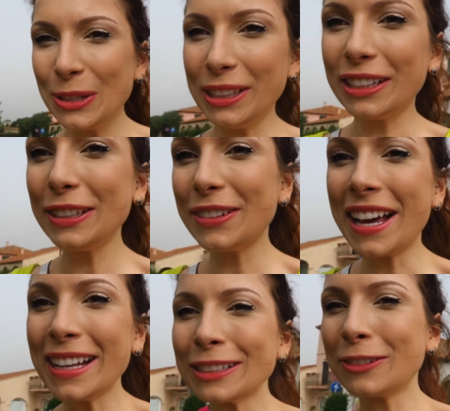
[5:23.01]
We don't
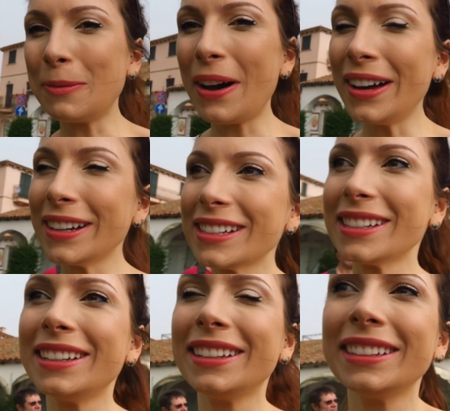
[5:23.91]
even ask for much.
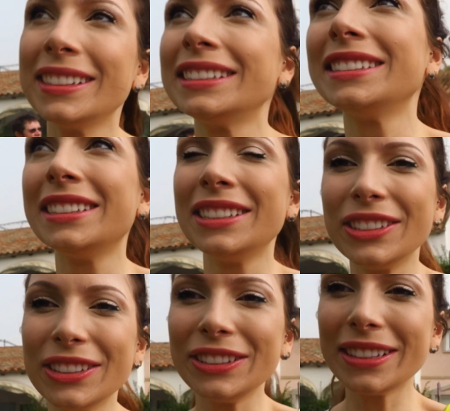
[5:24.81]

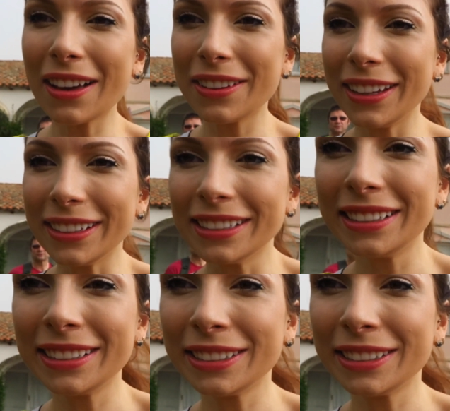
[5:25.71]
Nothing.